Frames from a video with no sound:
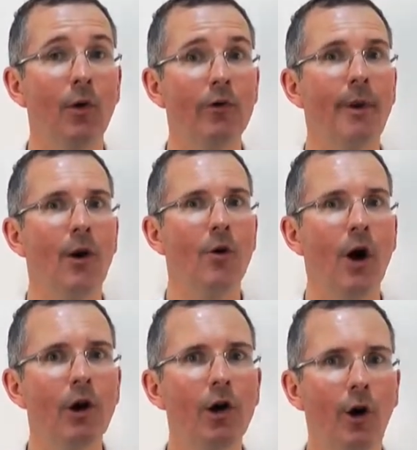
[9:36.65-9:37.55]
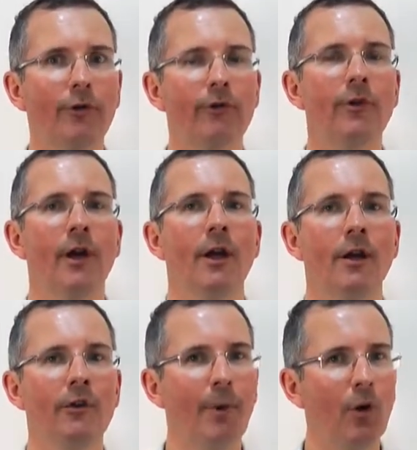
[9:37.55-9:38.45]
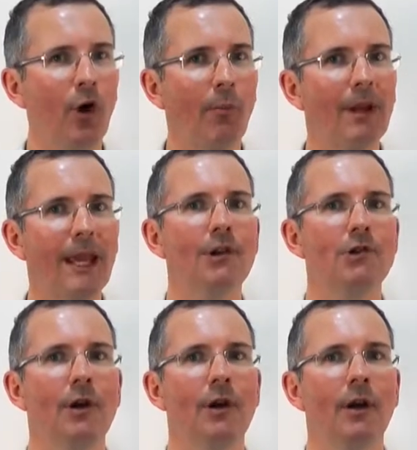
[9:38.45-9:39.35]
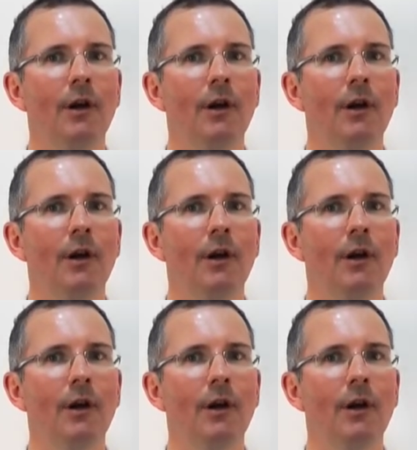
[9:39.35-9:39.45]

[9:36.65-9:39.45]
or spell cost and spell complication.